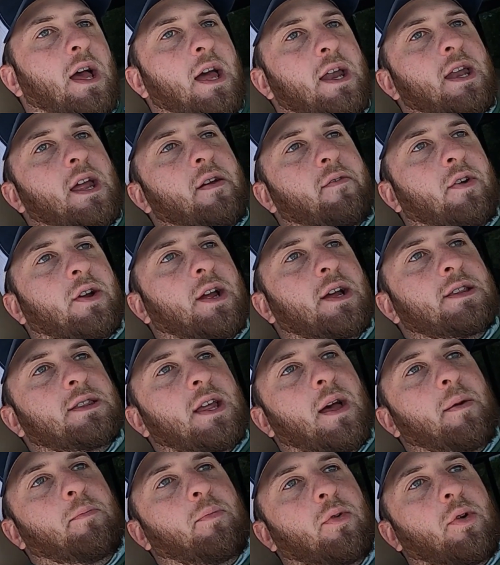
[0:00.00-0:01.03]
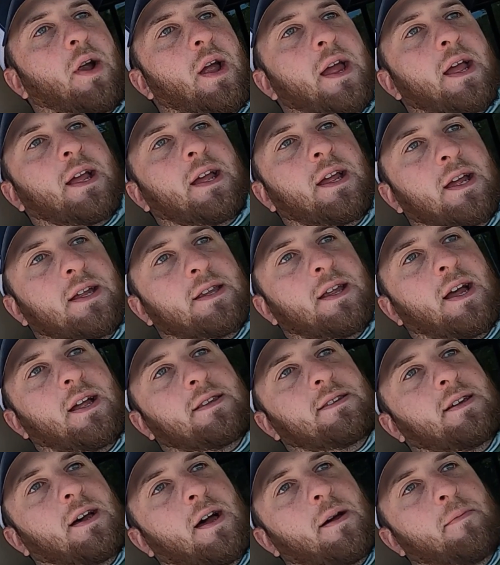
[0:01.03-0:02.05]
and never get that break and get that
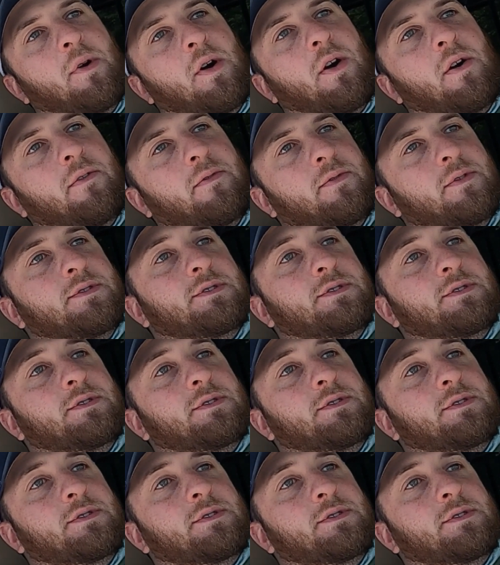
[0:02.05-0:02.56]
time off.